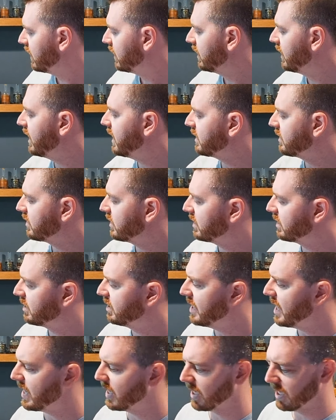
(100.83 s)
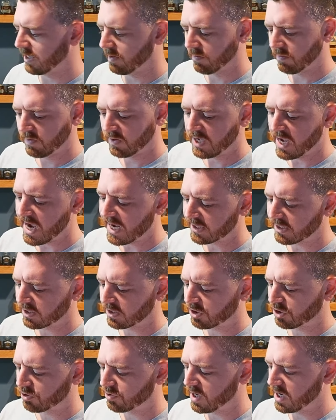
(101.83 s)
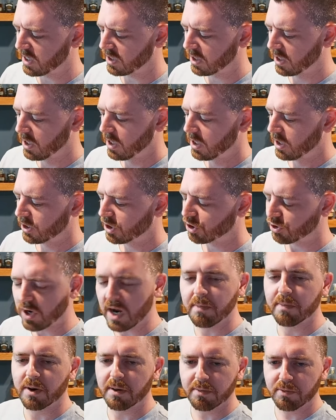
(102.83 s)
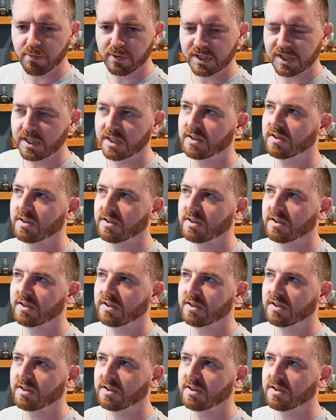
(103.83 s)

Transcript: This is Dettling Cask Strength Straight Bourbon Whiskey.